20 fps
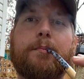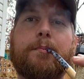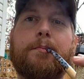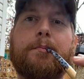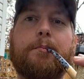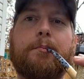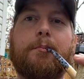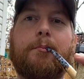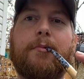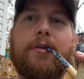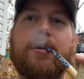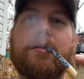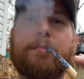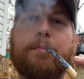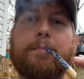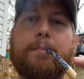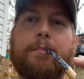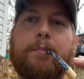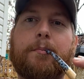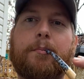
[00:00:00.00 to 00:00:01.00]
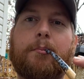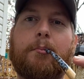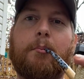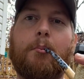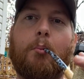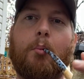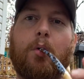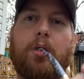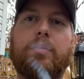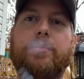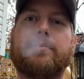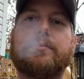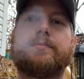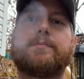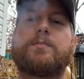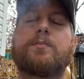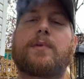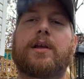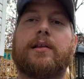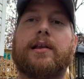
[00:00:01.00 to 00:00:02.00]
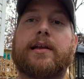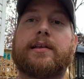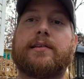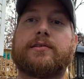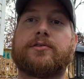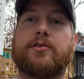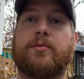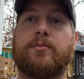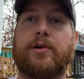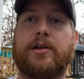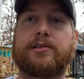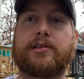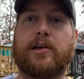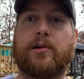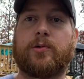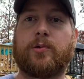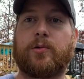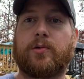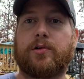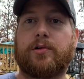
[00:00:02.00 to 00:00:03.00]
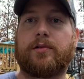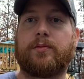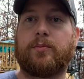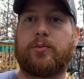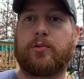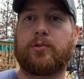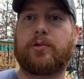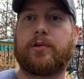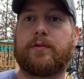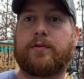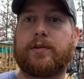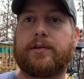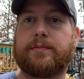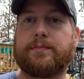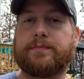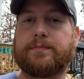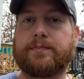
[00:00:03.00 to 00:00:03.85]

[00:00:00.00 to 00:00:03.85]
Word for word: I liked it so much I ordered more of it.